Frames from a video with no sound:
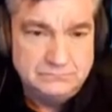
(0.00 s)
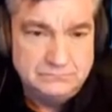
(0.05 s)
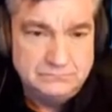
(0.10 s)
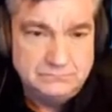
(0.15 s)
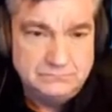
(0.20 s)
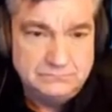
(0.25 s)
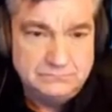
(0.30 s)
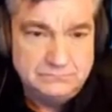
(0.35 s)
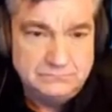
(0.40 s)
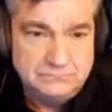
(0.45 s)

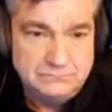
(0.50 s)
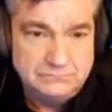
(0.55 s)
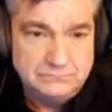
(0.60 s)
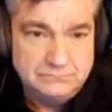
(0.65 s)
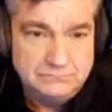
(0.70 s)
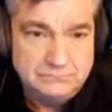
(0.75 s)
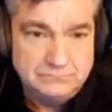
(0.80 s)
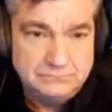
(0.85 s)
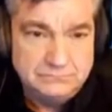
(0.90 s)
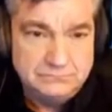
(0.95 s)

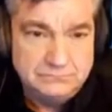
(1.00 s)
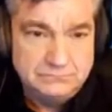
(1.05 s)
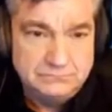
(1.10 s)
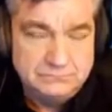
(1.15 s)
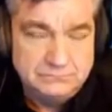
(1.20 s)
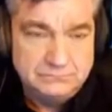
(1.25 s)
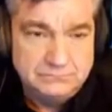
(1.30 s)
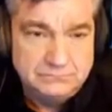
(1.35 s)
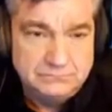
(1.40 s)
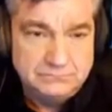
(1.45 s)

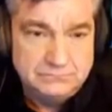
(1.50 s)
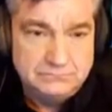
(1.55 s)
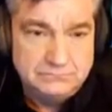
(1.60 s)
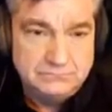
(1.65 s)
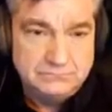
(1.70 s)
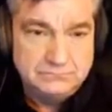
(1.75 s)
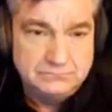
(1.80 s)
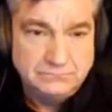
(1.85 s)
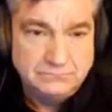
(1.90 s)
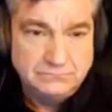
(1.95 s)

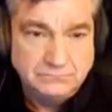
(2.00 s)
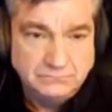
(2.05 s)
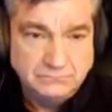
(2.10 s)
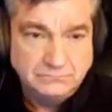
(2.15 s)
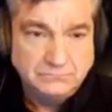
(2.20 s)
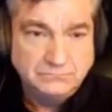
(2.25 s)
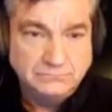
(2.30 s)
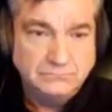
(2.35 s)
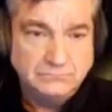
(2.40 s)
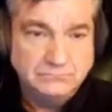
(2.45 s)

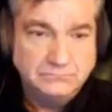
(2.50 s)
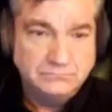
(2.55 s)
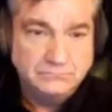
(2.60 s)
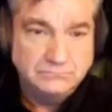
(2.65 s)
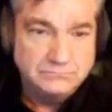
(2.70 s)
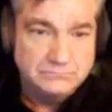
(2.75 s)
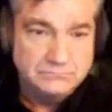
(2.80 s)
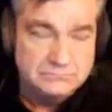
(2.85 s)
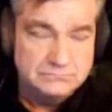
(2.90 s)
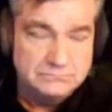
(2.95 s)

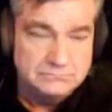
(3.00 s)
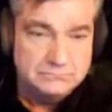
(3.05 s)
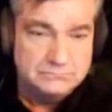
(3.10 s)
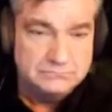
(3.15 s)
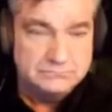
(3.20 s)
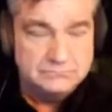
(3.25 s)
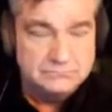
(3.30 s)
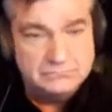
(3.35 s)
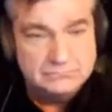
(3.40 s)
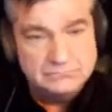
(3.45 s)

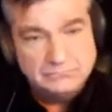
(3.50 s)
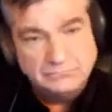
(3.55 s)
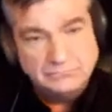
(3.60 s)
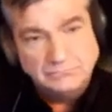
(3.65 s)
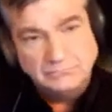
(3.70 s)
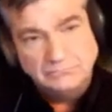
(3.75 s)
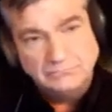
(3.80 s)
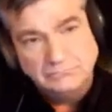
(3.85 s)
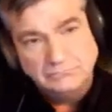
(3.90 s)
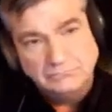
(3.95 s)

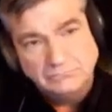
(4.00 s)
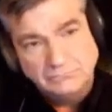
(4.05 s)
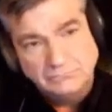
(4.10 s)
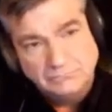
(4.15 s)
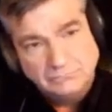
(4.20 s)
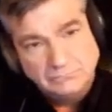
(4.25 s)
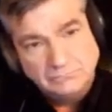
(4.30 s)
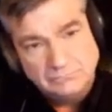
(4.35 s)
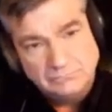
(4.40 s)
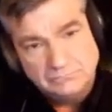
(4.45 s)

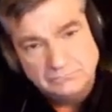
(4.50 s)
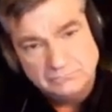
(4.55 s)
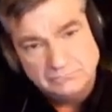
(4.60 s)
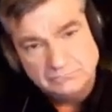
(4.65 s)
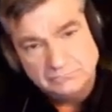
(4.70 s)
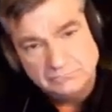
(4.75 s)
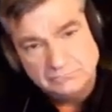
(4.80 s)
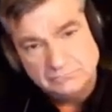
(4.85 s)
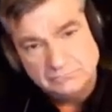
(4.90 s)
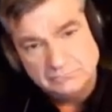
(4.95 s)

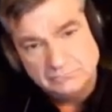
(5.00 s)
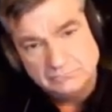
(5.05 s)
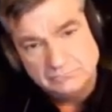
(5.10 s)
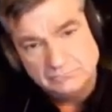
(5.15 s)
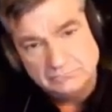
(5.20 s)
The person shown says nothing.